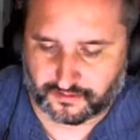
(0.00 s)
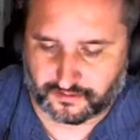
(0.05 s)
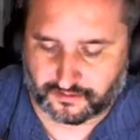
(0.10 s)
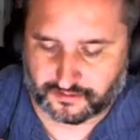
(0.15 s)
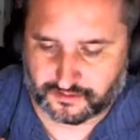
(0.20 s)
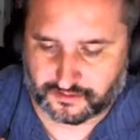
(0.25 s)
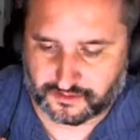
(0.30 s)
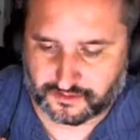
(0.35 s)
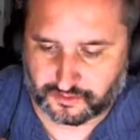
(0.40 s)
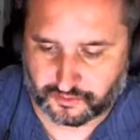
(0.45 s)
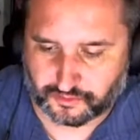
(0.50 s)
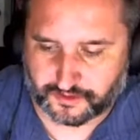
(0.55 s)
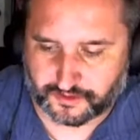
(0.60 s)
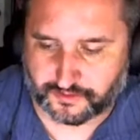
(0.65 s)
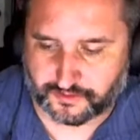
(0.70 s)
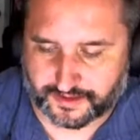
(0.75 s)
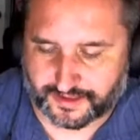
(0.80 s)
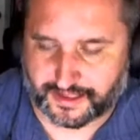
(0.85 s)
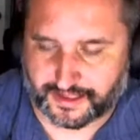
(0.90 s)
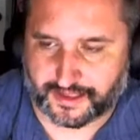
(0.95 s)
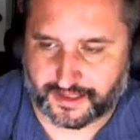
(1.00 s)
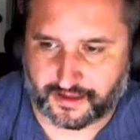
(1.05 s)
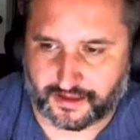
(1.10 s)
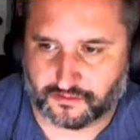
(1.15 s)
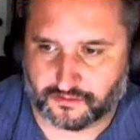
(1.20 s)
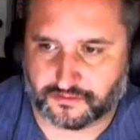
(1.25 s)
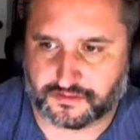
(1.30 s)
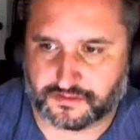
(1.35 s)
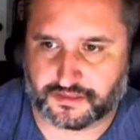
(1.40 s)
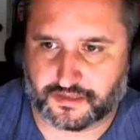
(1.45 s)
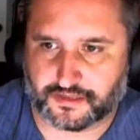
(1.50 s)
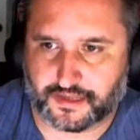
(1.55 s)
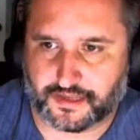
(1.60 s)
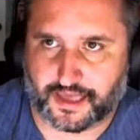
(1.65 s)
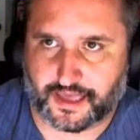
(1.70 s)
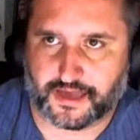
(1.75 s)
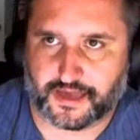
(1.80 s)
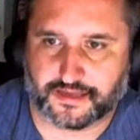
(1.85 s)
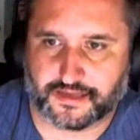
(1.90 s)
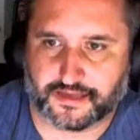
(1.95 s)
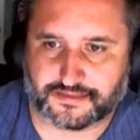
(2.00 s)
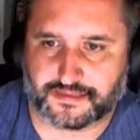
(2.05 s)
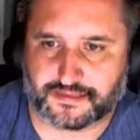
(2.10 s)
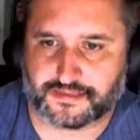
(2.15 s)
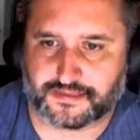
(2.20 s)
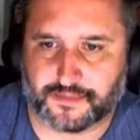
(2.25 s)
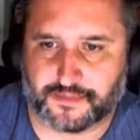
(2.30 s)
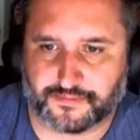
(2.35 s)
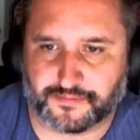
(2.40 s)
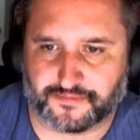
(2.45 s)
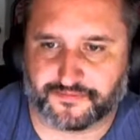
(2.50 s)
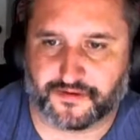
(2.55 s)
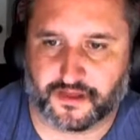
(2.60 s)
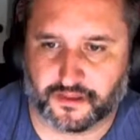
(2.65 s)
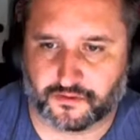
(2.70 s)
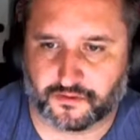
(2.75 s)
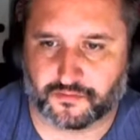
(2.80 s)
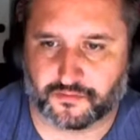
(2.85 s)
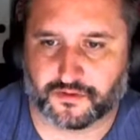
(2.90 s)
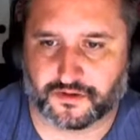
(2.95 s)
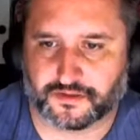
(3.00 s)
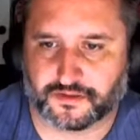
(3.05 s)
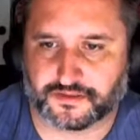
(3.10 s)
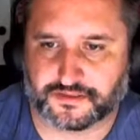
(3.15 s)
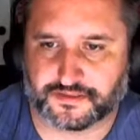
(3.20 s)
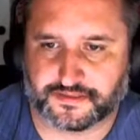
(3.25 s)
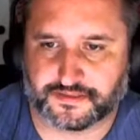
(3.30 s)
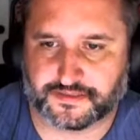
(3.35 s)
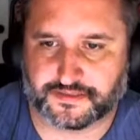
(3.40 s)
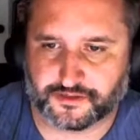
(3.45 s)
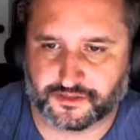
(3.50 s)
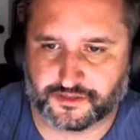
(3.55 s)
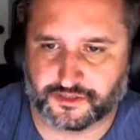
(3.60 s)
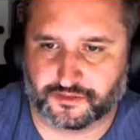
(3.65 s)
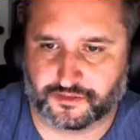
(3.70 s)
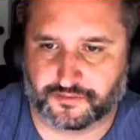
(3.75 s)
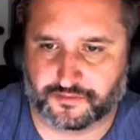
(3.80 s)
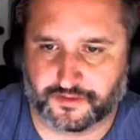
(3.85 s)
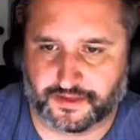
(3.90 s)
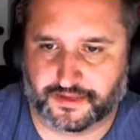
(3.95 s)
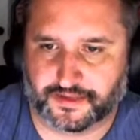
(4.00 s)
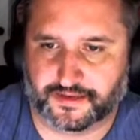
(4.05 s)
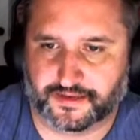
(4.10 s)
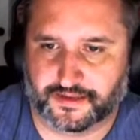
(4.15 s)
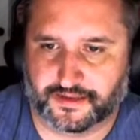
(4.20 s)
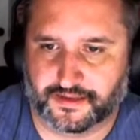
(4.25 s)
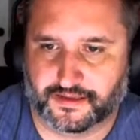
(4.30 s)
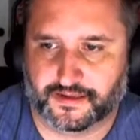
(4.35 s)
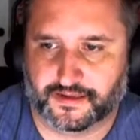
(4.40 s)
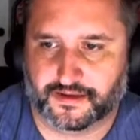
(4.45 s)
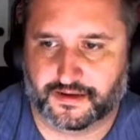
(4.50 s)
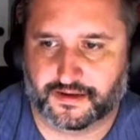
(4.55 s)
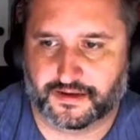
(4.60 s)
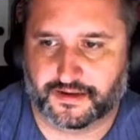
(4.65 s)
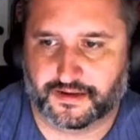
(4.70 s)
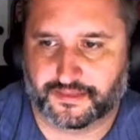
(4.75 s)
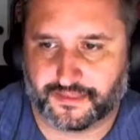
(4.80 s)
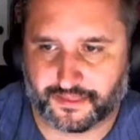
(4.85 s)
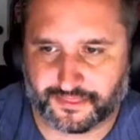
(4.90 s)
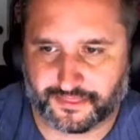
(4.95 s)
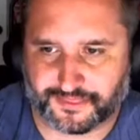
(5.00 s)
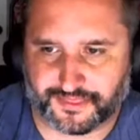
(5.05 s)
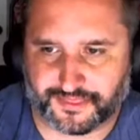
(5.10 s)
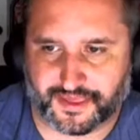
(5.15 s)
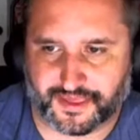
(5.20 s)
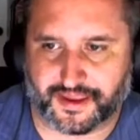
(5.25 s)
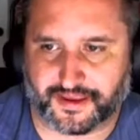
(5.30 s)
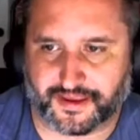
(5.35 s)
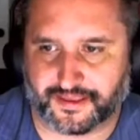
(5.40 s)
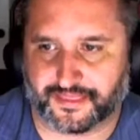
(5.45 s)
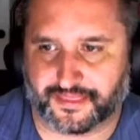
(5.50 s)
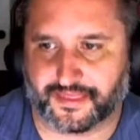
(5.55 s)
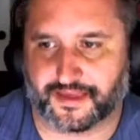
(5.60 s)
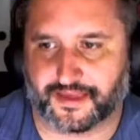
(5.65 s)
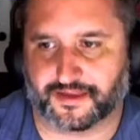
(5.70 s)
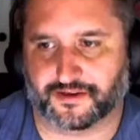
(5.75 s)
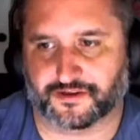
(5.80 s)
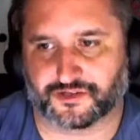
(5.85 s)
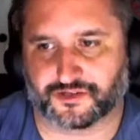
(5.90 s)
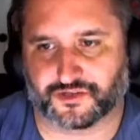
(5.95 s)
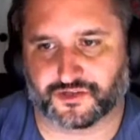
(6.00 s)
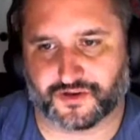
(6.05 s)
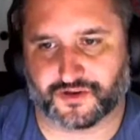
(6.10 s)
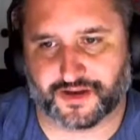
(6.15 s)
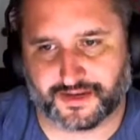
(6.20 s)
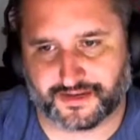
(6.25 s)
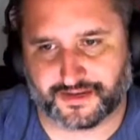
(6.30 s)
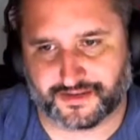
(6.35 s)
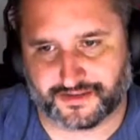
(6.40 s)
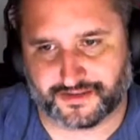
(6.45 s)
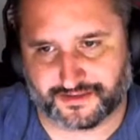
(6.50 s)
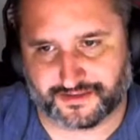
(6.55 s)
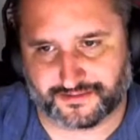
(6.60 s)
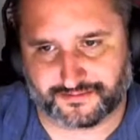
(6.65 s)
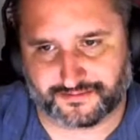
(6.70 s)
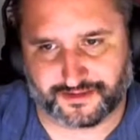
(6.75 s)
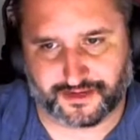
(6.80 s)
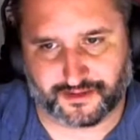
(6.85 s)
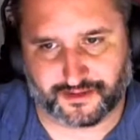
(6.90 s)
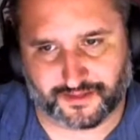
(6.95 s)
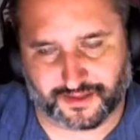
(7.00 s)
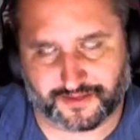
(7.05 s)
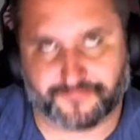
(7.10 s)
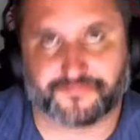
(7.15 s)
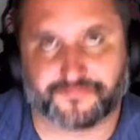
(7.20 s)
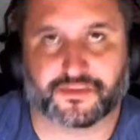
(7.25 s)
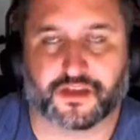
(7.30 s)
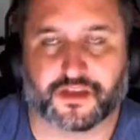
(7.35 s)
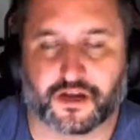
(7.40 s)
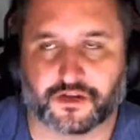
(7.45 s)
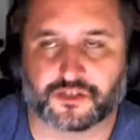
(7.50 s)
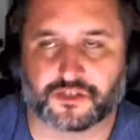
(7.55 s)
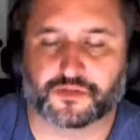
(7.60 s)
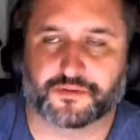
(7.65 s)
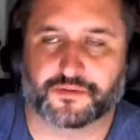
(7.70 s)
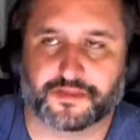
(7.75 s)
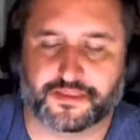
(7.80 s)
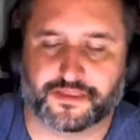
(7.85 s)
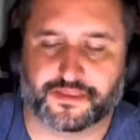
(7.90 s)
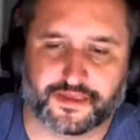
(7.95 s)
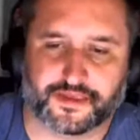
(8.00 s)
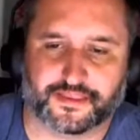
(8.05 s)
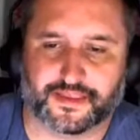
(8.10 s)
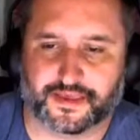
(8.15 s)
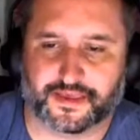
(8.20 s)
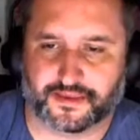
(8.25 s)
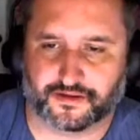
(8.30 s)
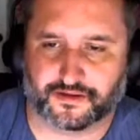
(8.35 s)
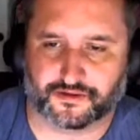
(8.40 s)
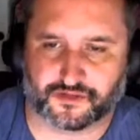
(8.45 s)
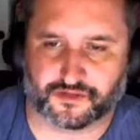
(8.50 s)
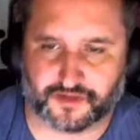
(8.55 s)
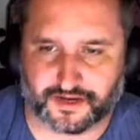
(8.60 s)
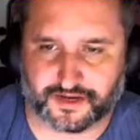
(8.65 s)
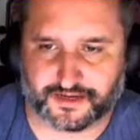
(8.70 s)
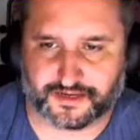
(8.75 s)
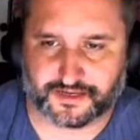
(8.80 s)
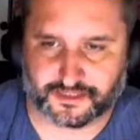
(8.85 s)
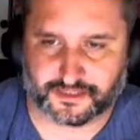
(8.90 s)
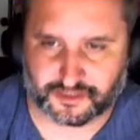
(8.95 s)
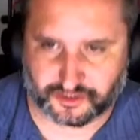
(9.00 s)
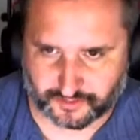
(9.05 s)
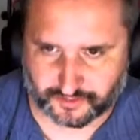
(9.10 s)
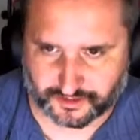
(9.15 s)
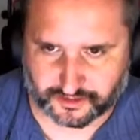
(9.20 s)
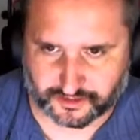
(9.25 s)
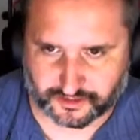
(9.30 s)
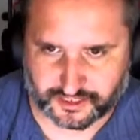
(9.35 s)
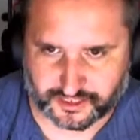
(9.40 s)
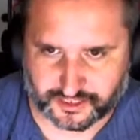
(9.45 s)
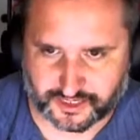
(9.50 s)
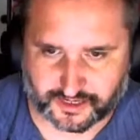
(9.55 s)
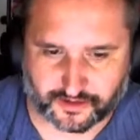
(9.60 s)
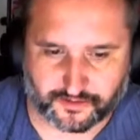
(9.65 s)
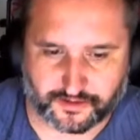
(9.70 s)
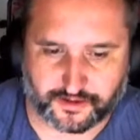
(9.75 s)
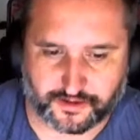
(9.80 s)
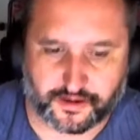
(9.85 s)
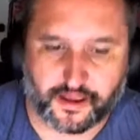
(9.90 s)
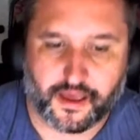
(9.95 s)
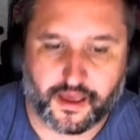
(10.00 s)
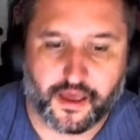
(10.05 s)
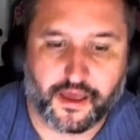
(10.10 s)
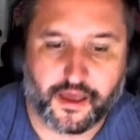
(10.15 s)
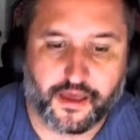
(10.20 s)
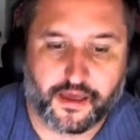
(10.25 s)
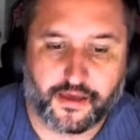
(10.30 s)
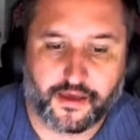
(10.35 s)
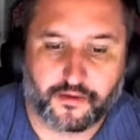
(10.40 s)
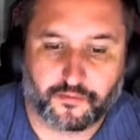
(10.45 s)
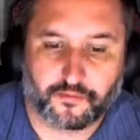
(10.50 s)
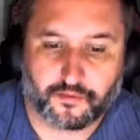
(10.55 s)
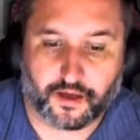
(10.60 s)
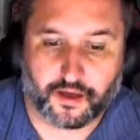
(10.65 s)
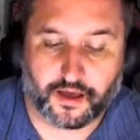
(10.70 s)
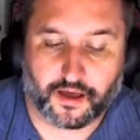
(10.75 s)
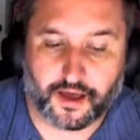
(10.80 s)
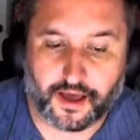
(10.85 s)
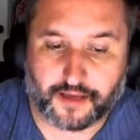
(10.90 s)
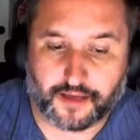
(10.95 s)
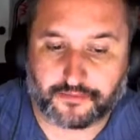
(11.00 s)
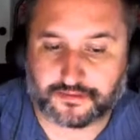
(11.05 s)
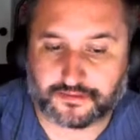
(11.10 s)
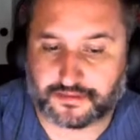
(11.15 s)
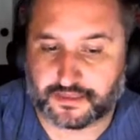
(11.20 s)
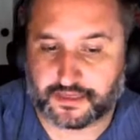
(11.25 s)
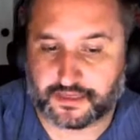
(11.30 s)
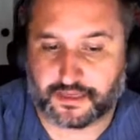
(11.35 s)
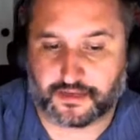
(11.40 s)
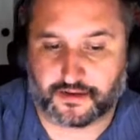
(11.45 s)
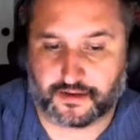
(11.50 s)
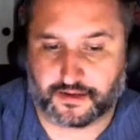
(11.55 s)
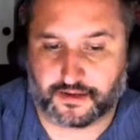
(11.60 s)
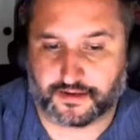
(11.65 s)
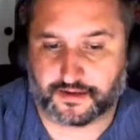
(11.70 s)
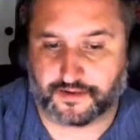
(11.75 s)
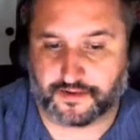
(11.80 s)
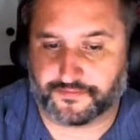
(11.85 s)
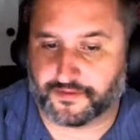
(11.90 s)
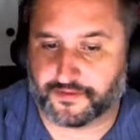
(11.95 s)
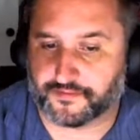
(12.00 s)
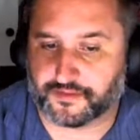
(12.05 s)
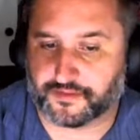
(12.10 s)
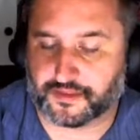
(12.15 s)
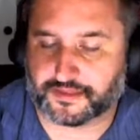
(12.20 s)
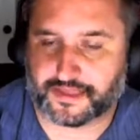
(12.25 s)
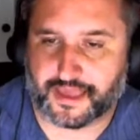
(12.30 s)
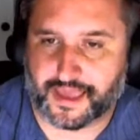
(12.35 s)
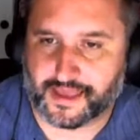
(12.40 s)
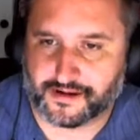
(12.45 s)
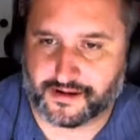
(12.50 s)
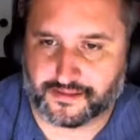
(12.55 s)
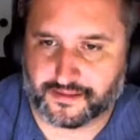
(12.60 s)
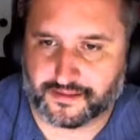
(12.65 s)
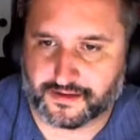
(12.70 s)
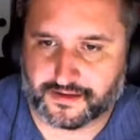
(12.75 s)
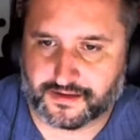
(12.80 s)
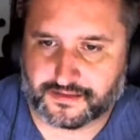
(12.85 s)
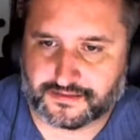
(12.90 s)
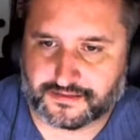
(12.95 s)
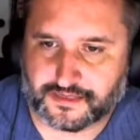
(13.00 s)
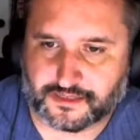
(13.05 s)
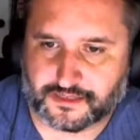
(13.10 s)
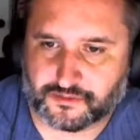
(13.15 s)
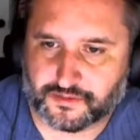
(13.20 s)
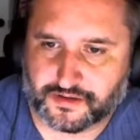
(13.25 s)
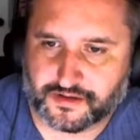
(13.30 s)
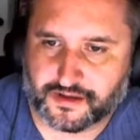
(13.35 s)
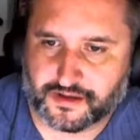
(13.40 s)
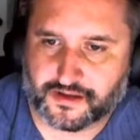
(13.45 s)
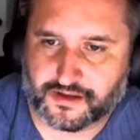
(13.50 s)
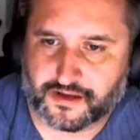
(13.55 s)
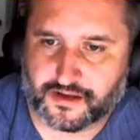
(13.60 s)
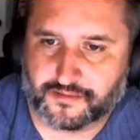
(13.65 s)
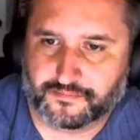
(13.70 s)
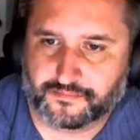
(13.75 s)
Twitter account has the type of followers that are doing the thing that you're trying to, are doing the thing that you're trying to get your Twitter chat going. I was looking on, have you ever looked at analytics.twitter.com?